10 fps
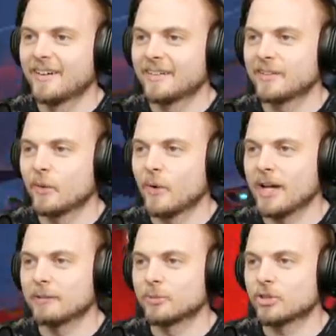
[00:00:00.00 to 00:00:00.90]
Yo,
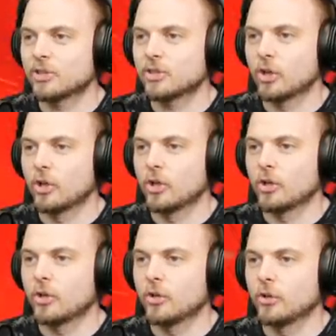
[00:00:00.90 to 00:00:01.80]
I am
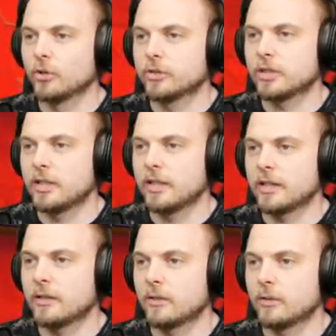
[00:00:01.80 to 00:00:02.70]
so
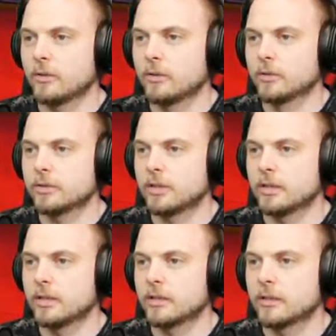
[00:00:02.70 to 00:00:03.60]
utterly,
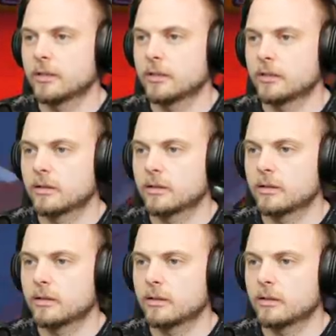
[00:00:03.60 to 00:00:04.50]
utterly
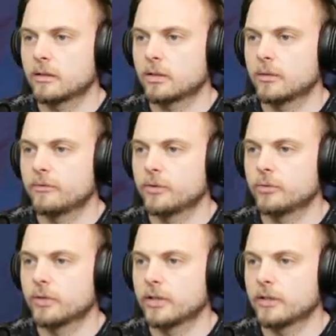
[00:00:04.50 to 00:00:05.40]

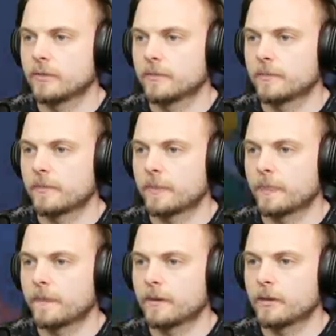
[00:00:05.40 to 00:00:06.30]
confused right now.
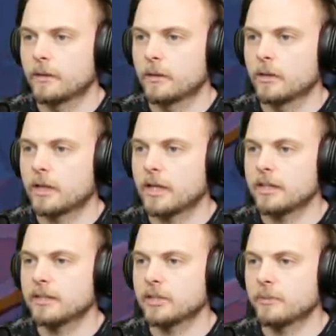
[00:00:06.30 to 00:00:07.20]
Okay,
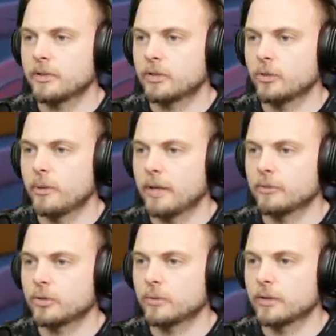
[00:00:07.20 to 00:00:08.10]
these aren't symmetrical, but I'm
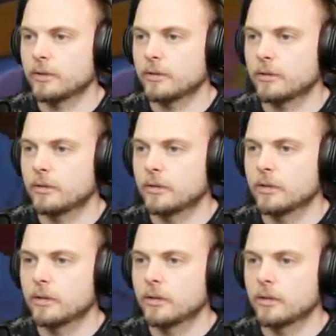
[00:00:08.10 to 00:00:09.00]
just wanna,
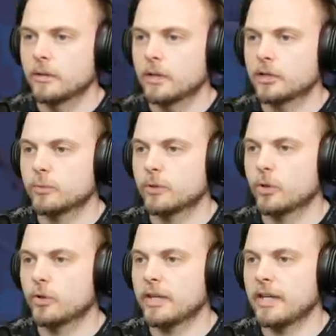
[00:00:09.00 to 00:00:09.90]
I just wanna
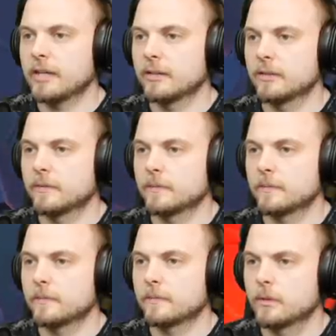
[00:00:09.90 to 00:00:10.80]
hug it in,
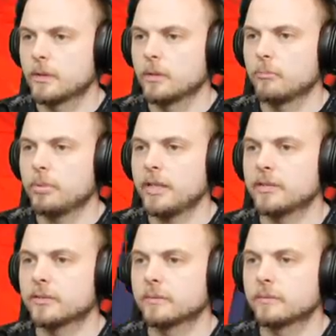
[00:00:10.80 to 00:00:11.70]

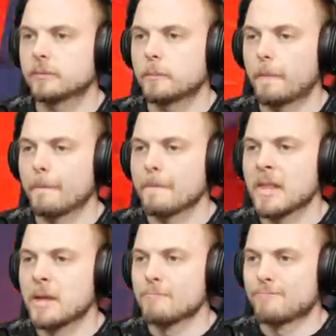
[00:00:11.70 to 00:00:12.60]
please,
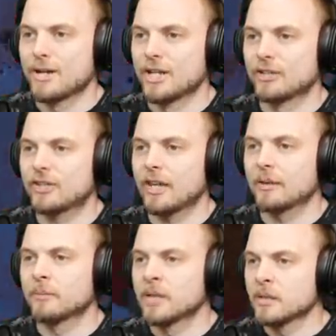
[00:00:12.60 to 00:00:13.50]
please,
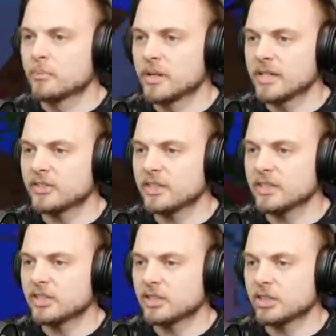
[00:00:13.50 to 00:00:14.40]
game, please say
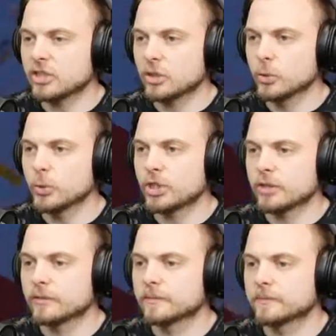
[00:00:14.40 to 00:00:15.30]
this is the solution.